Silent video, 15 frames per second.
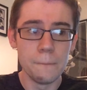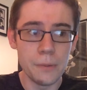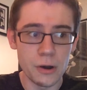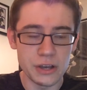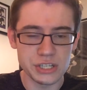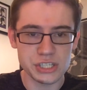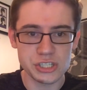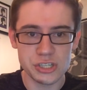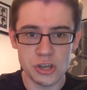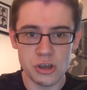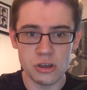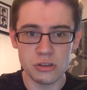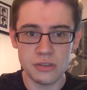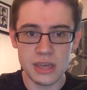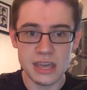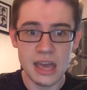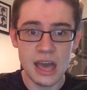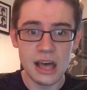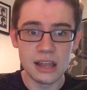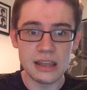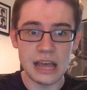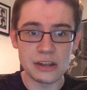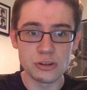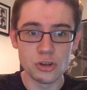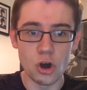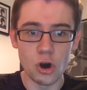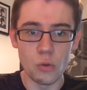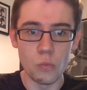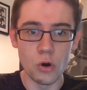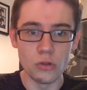but it's certainly like
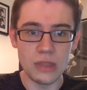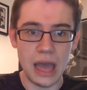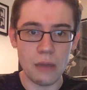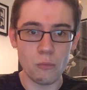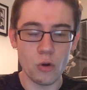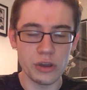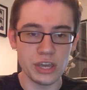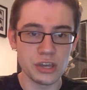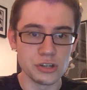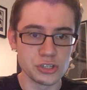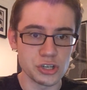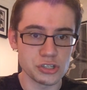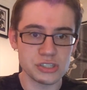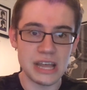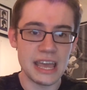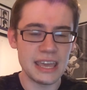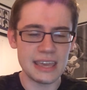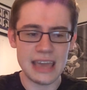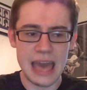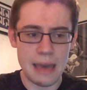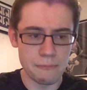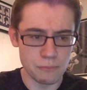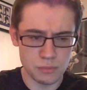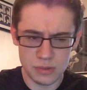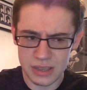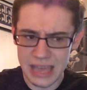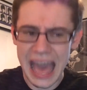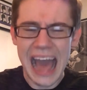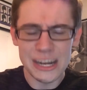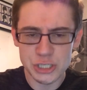not one like what you can just like
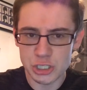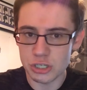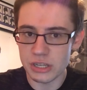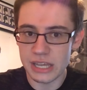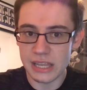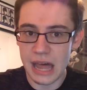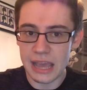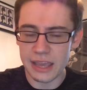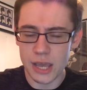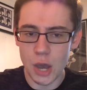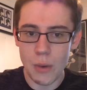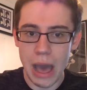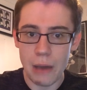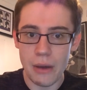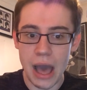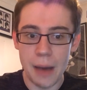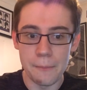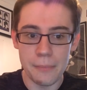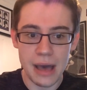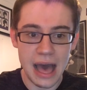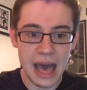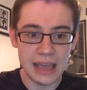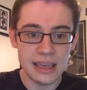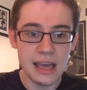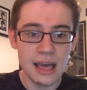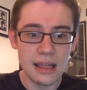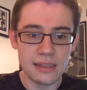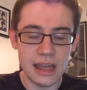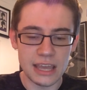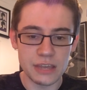casually like go out and buy.
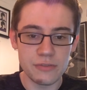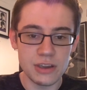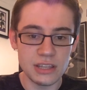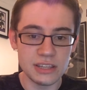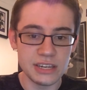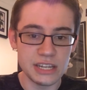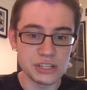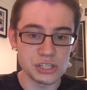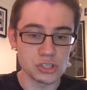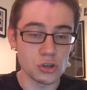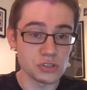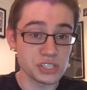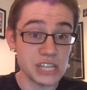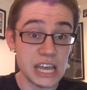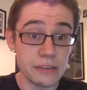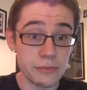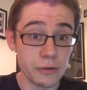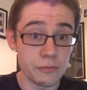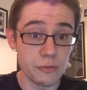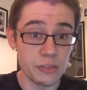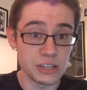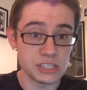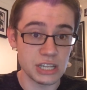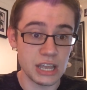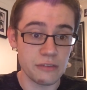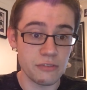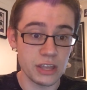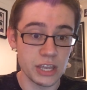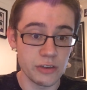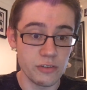Like you really need to sort of save up for this, like
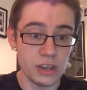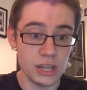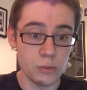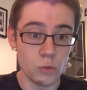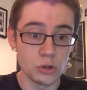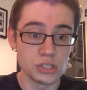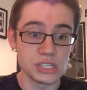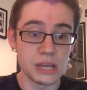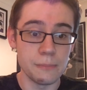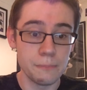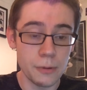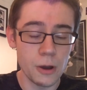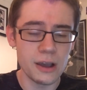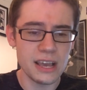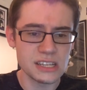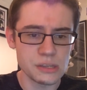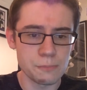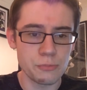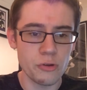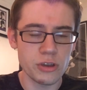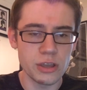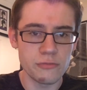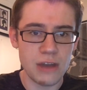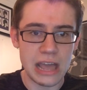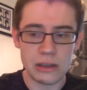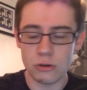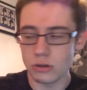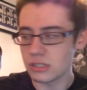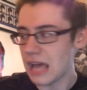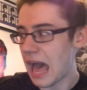if like you really want it. But it is a brilliant
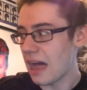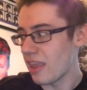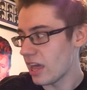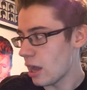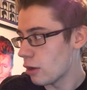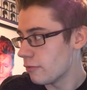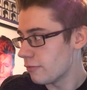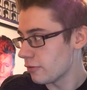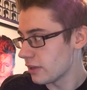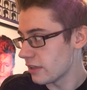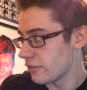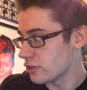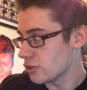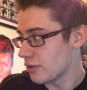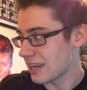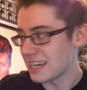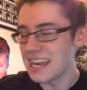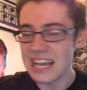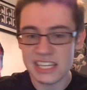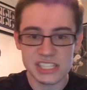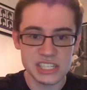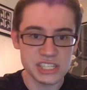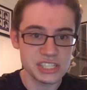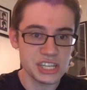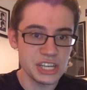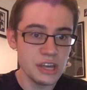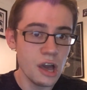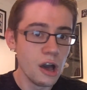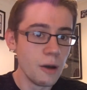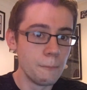record, and like hopefully they do like an
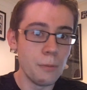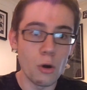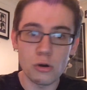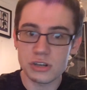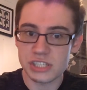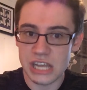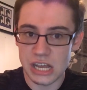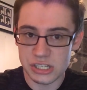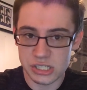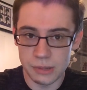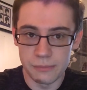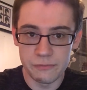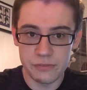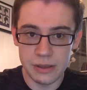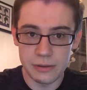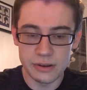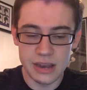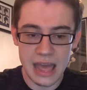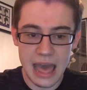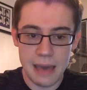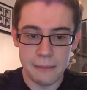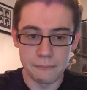XTC box set or something